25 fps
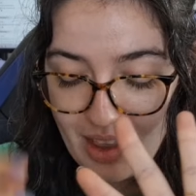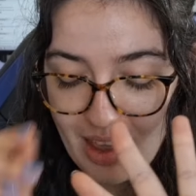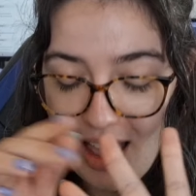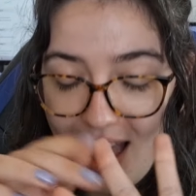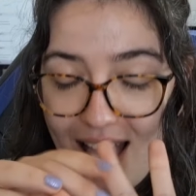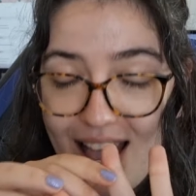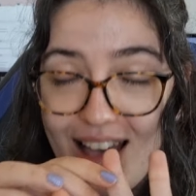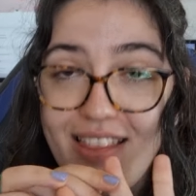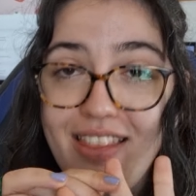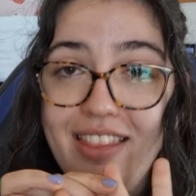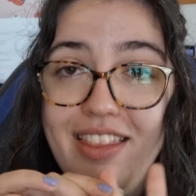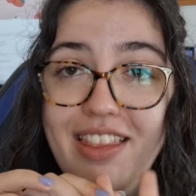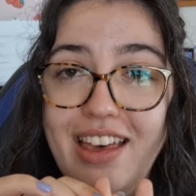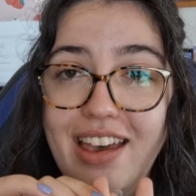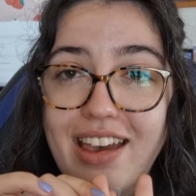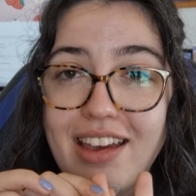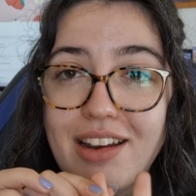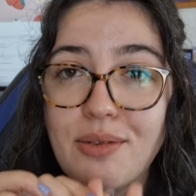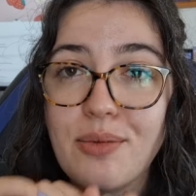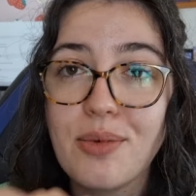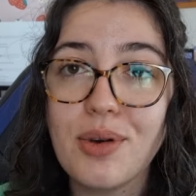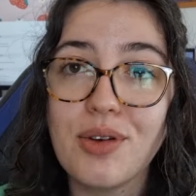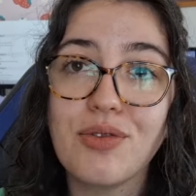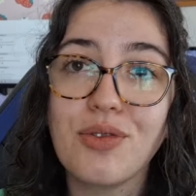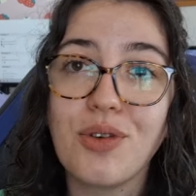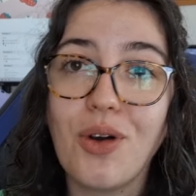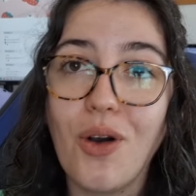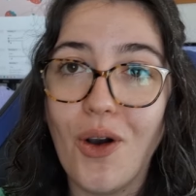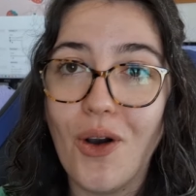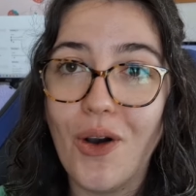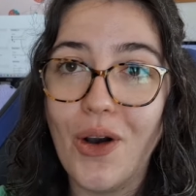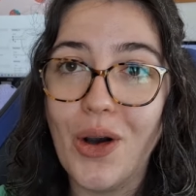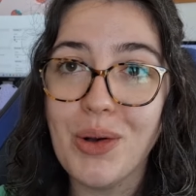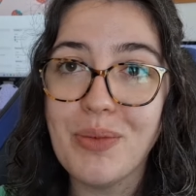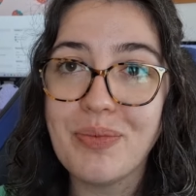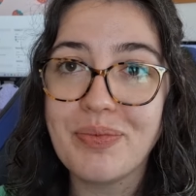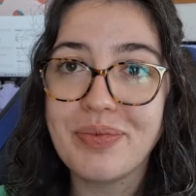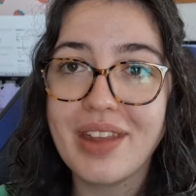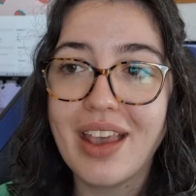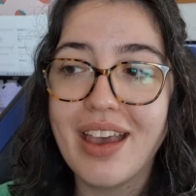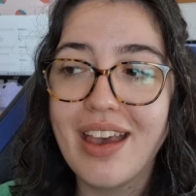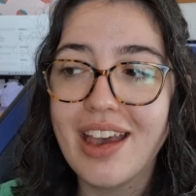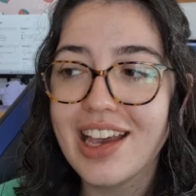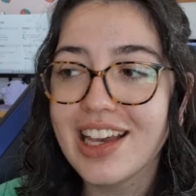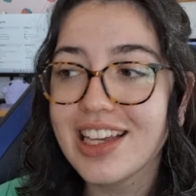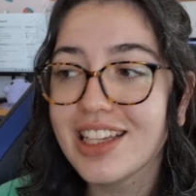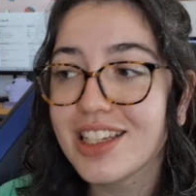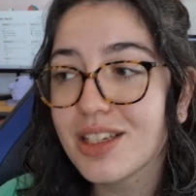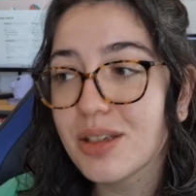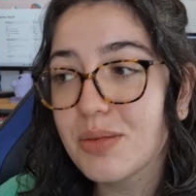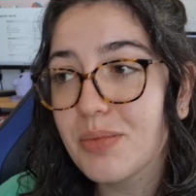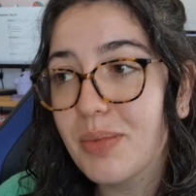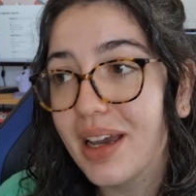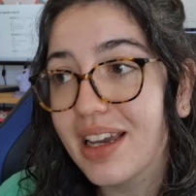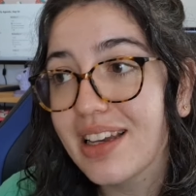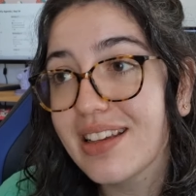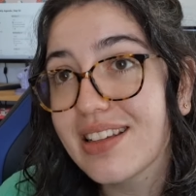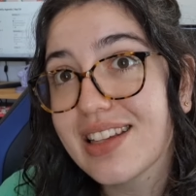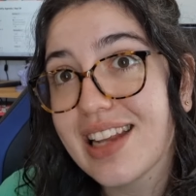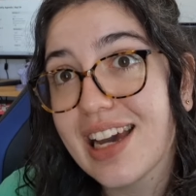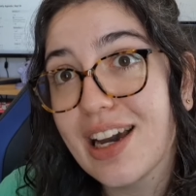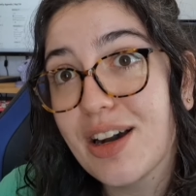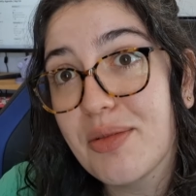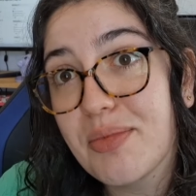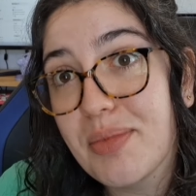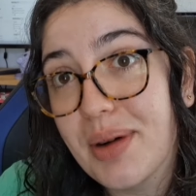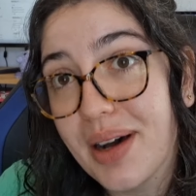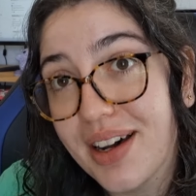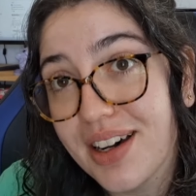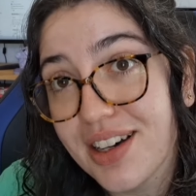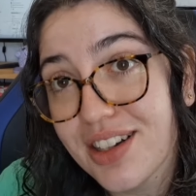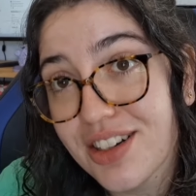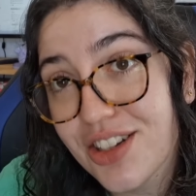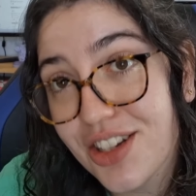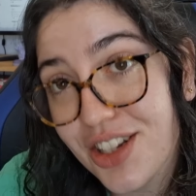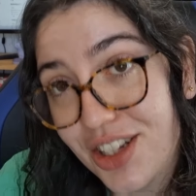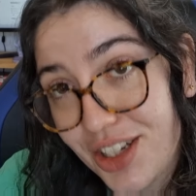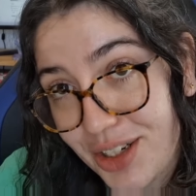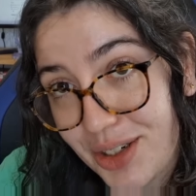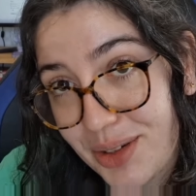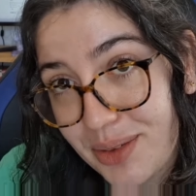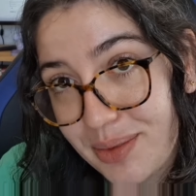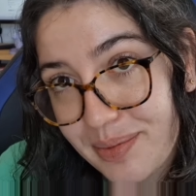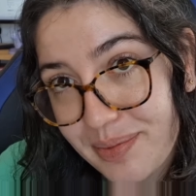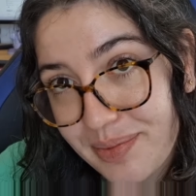and then we've got Spaced Out Part 2.